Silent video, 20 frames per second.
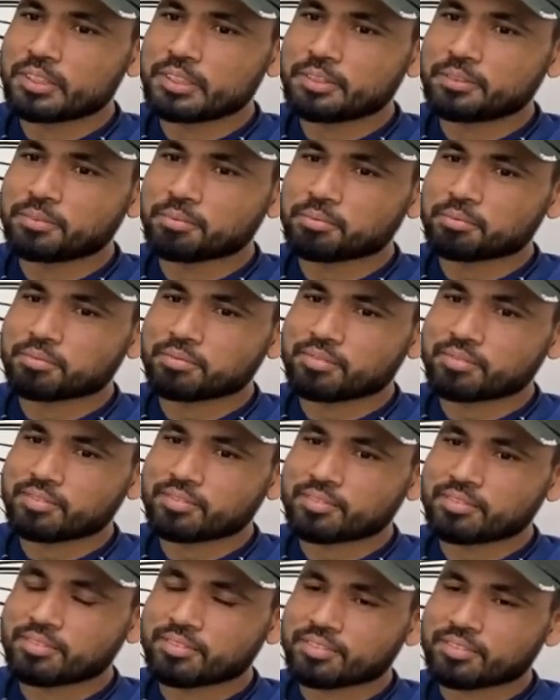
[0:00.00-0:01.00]

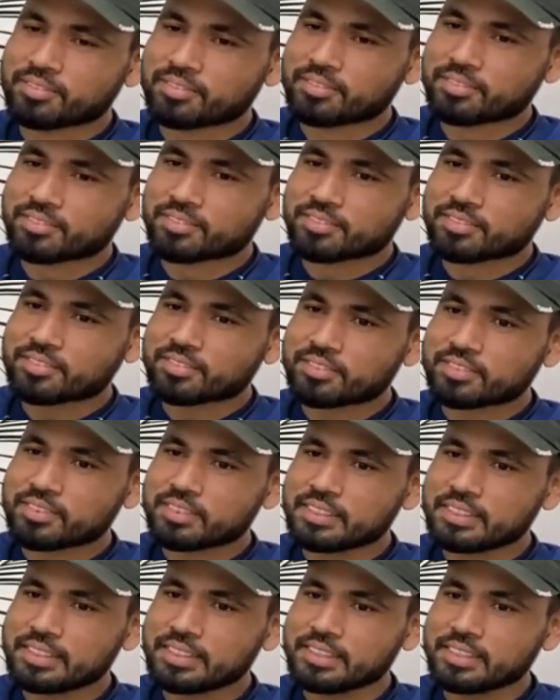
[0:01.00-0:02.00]

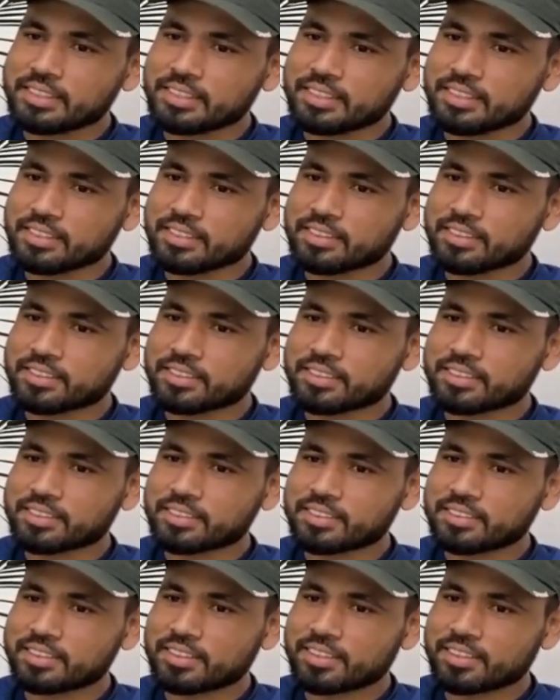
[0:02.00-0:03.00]

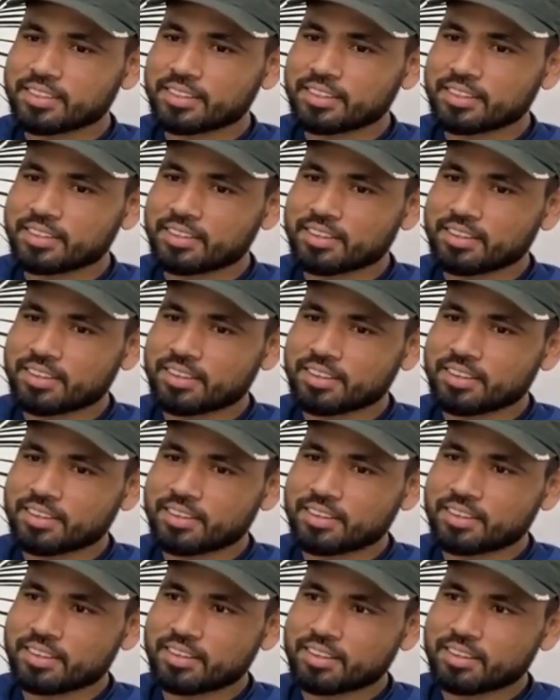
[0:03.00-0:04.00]

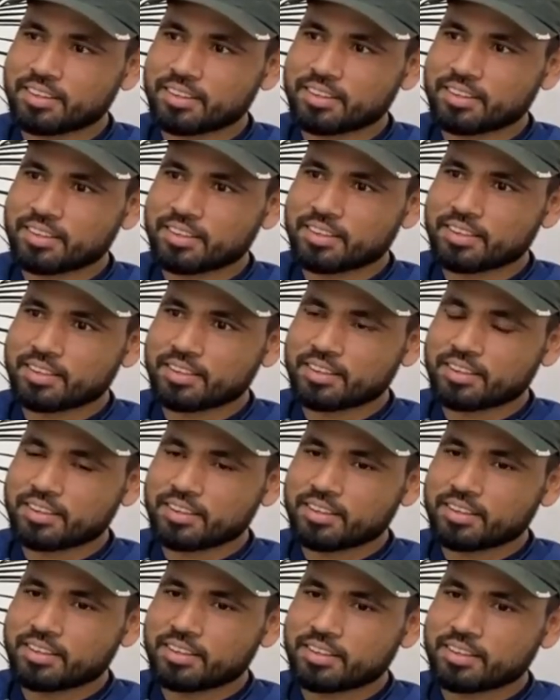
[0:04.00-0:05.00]

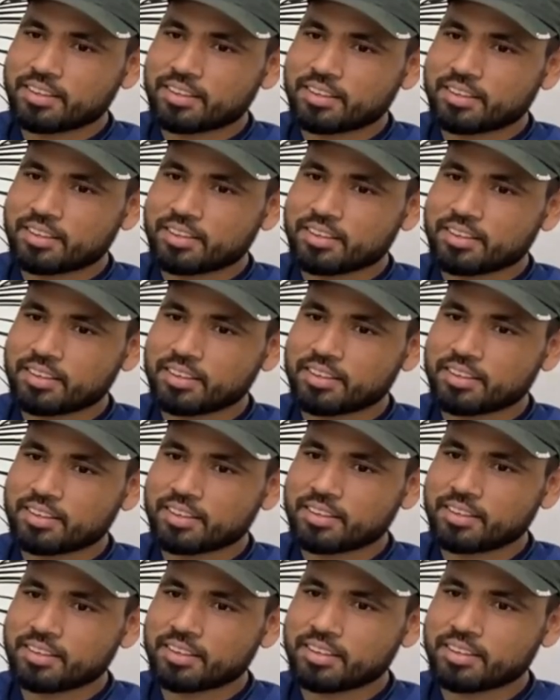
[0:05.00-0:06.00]

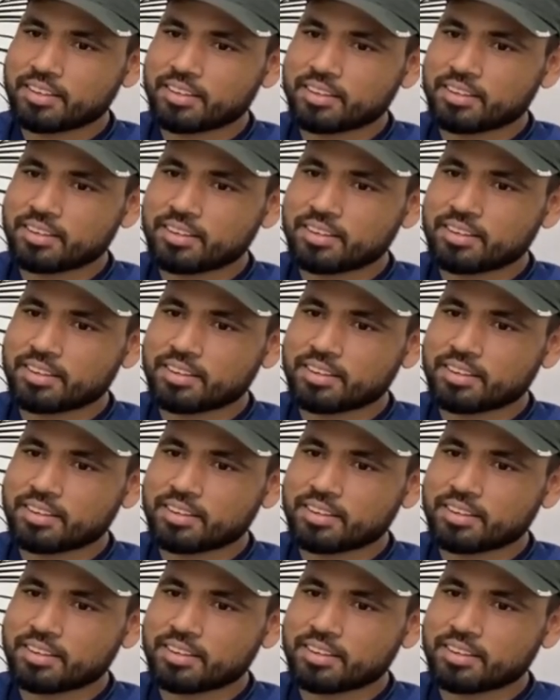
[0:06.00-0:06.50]
[no speech]